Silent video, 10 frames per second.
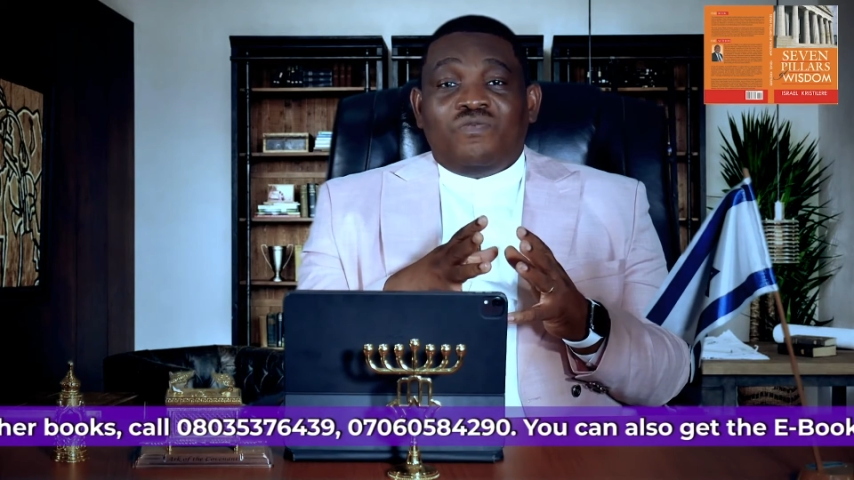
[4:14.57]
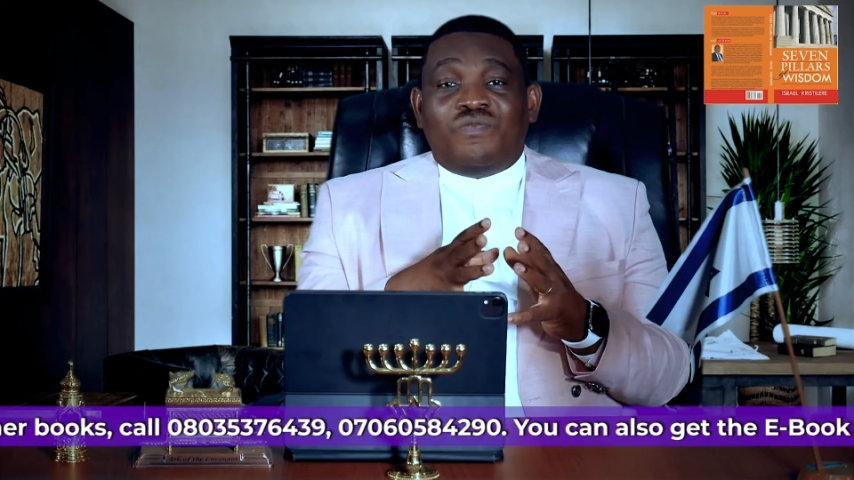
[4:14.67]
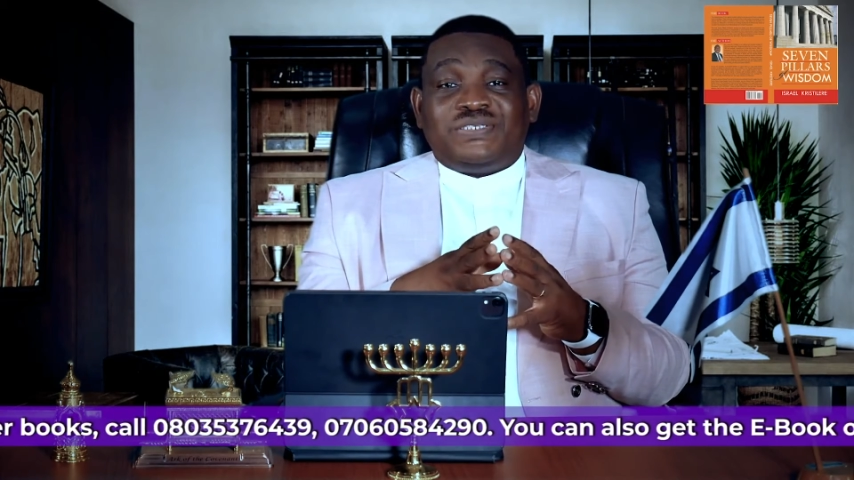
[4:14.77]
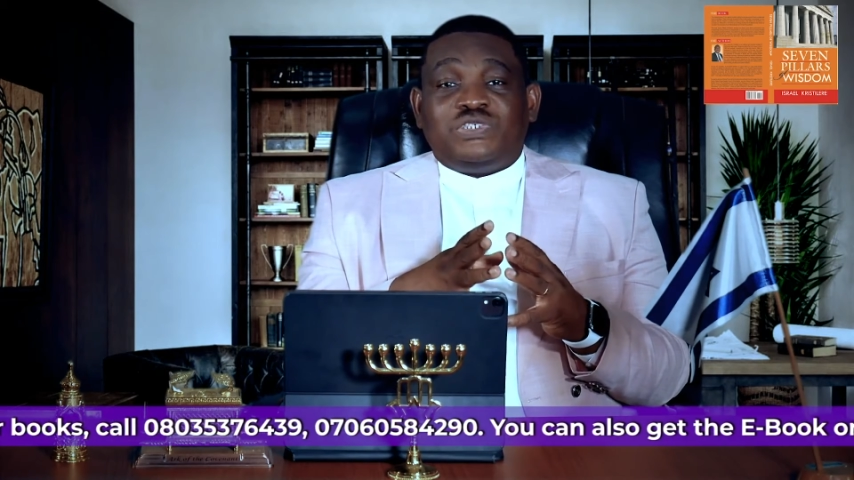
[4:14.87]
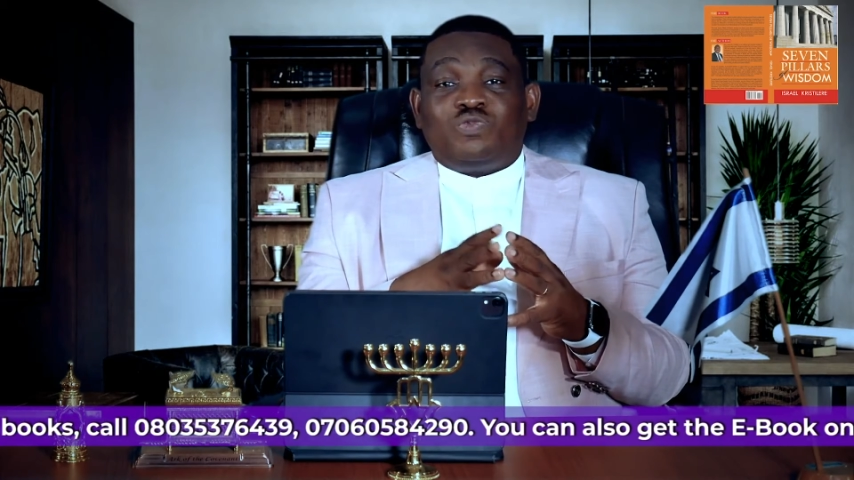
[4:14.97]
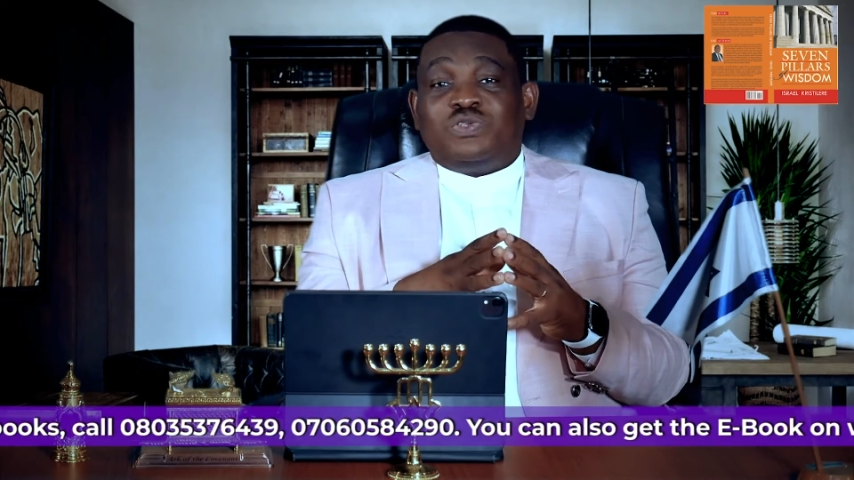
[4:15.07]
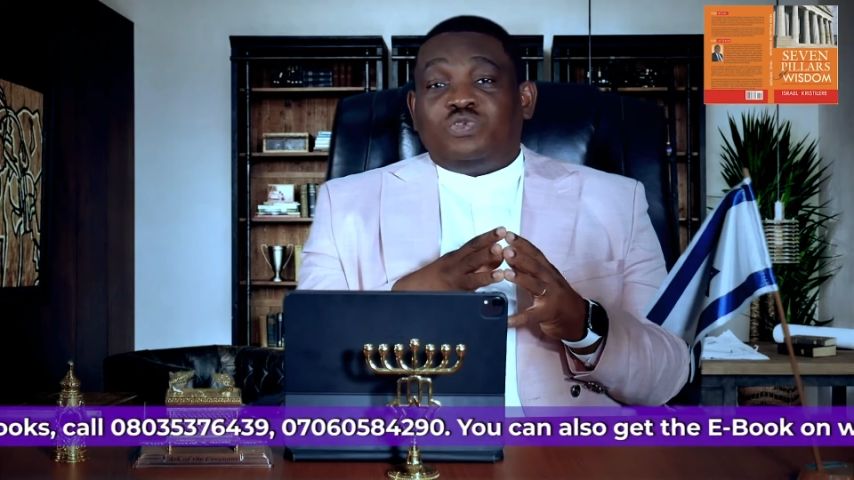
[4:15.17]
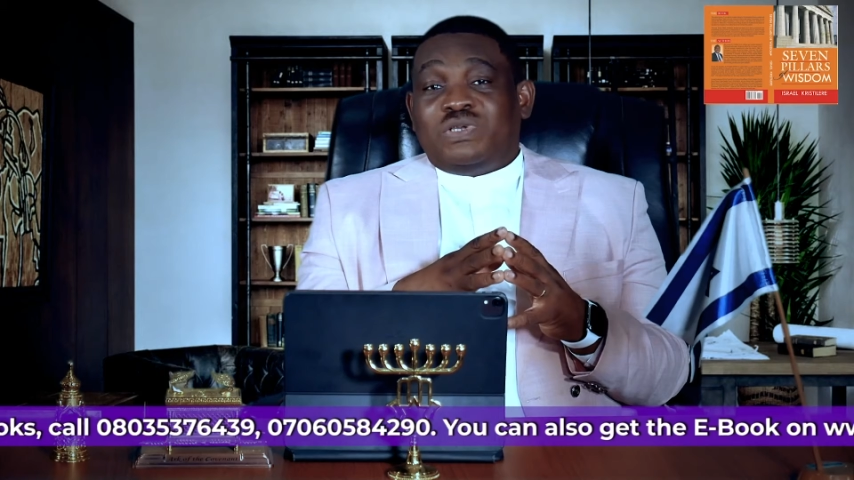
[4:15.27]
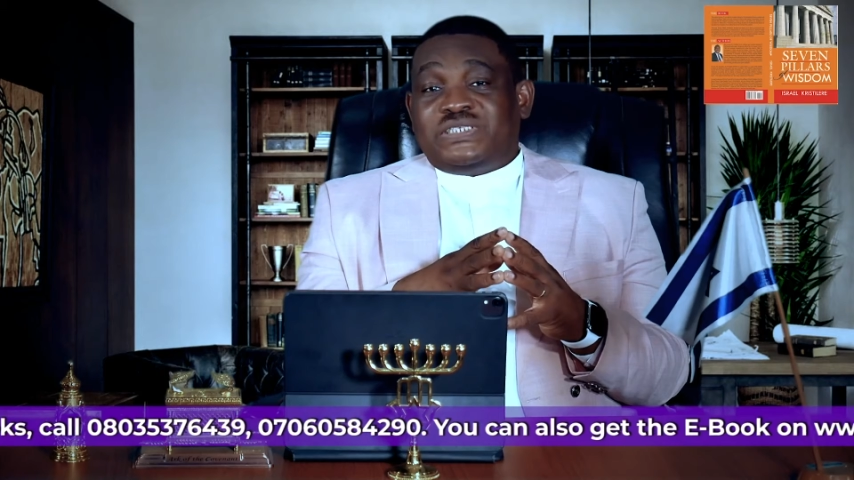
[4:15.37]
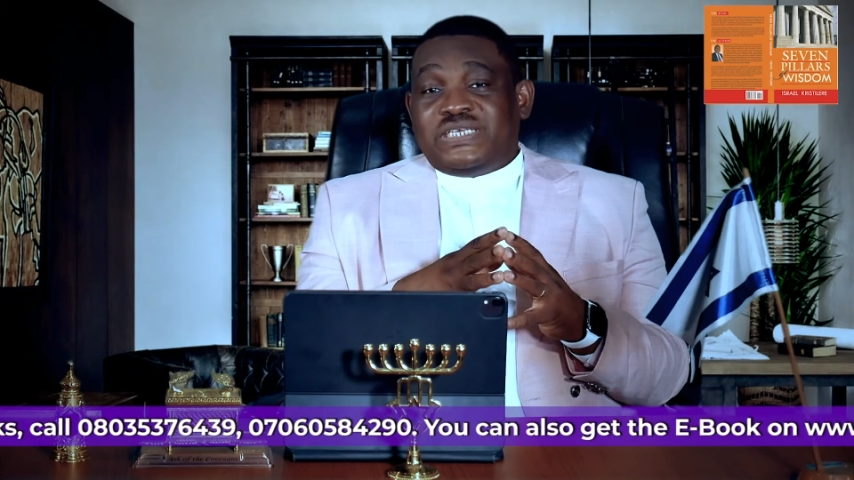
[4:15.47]
verses 1 to
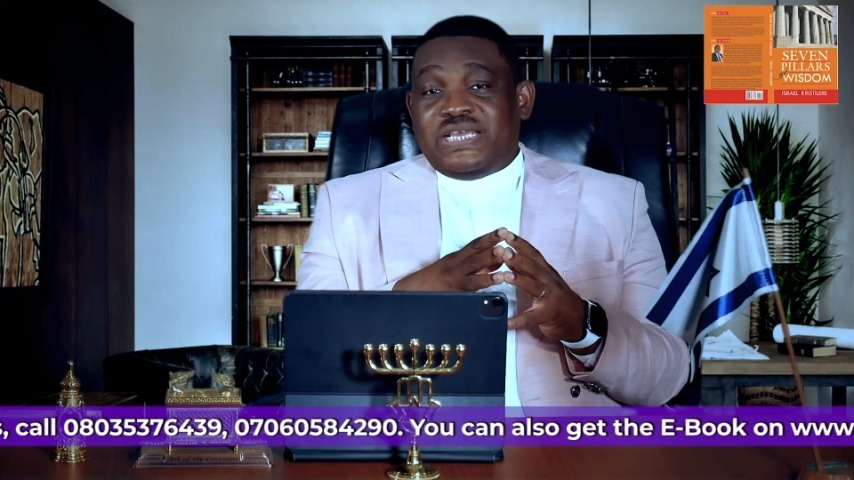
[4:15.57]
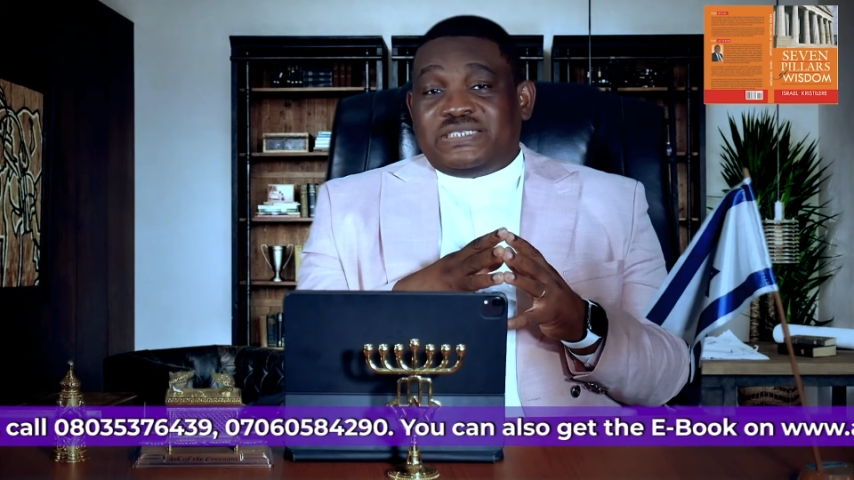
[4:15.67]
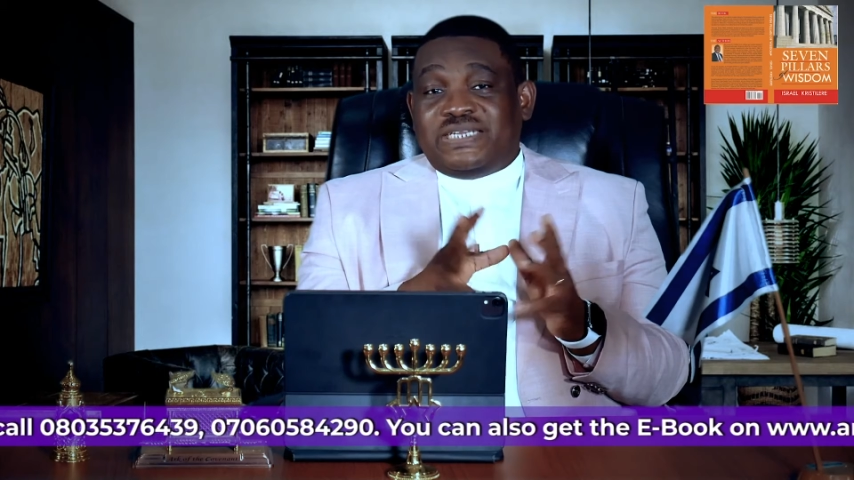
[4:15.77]
28.